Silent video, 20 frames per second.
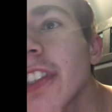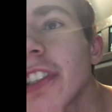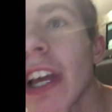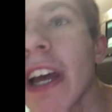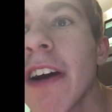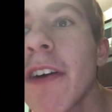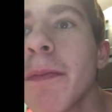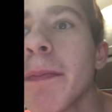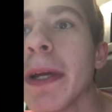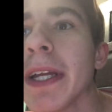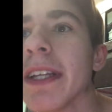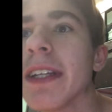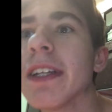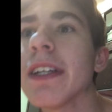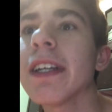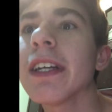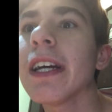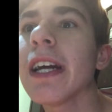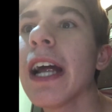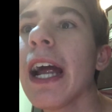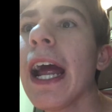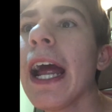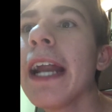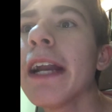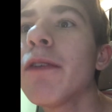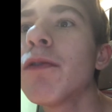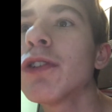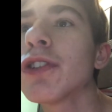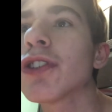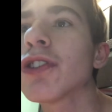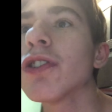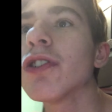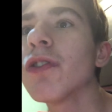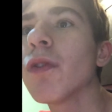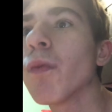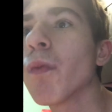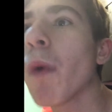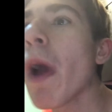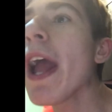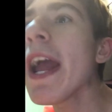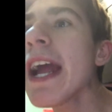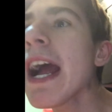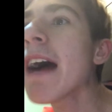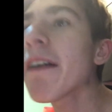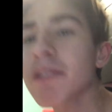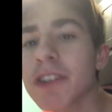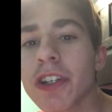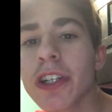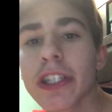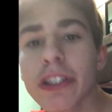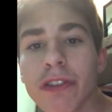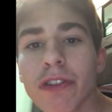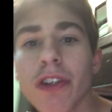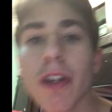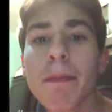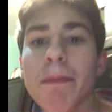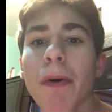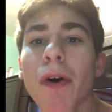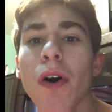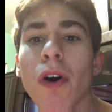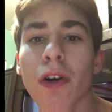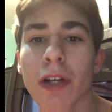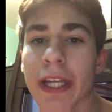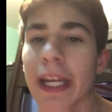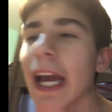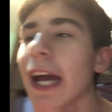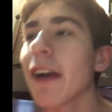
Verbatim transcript: helmet, and it was way after he threw the ball. He had